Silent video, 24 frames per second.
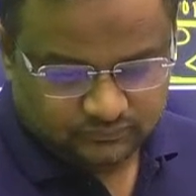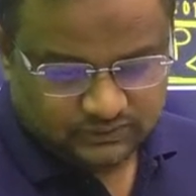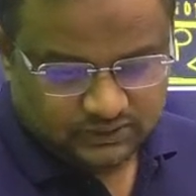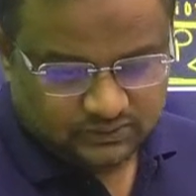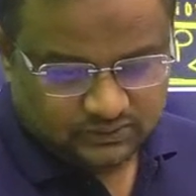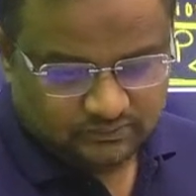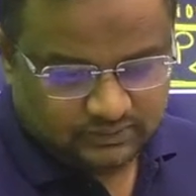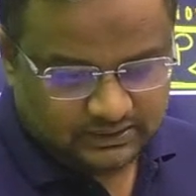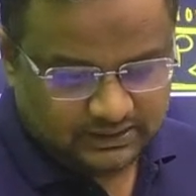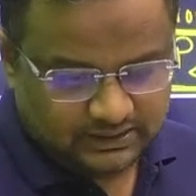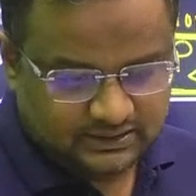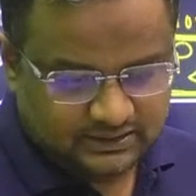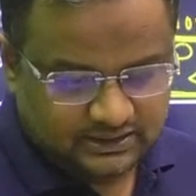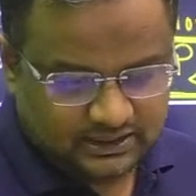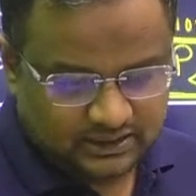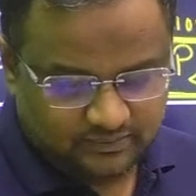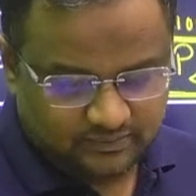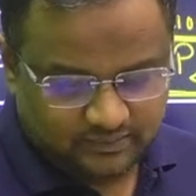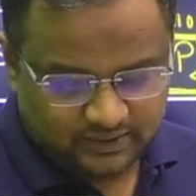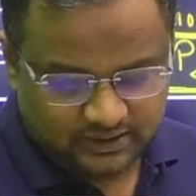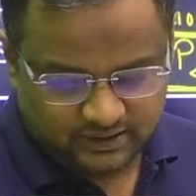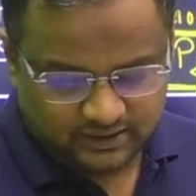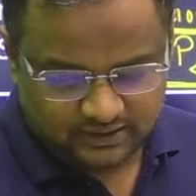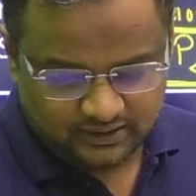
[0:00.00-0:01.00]
Please tell
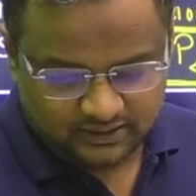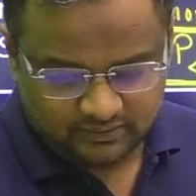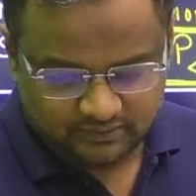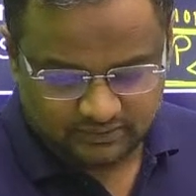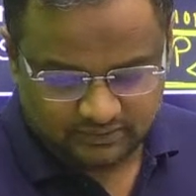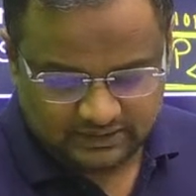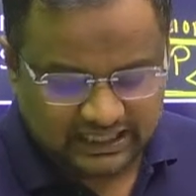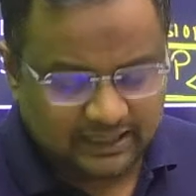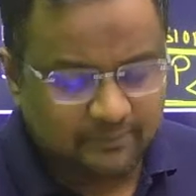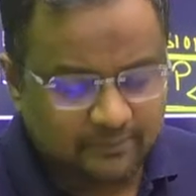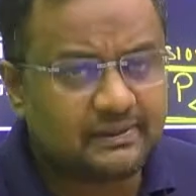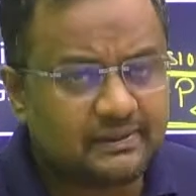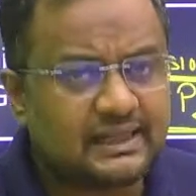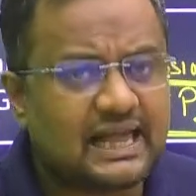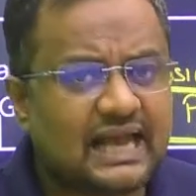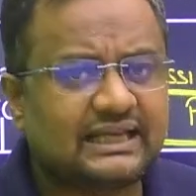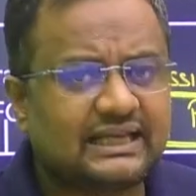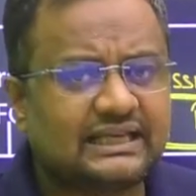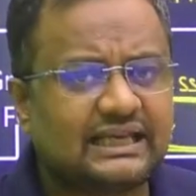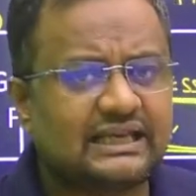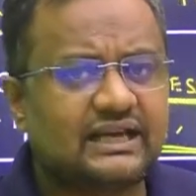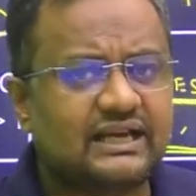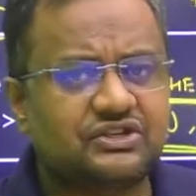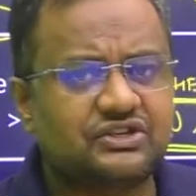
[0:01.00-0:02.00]
me. Keep
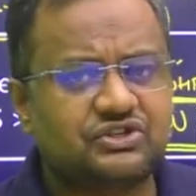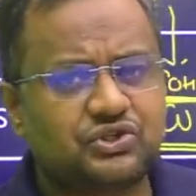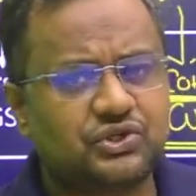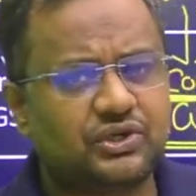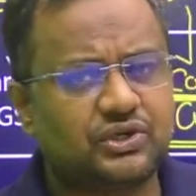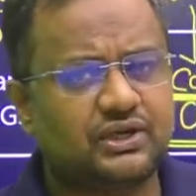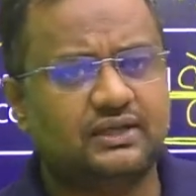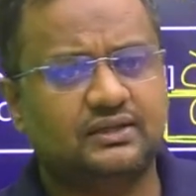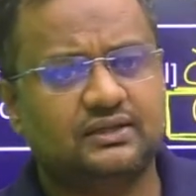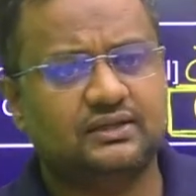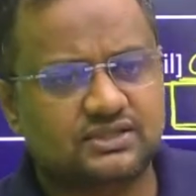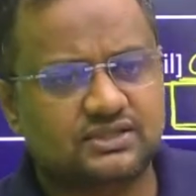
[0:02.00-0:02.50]
liking and sharing the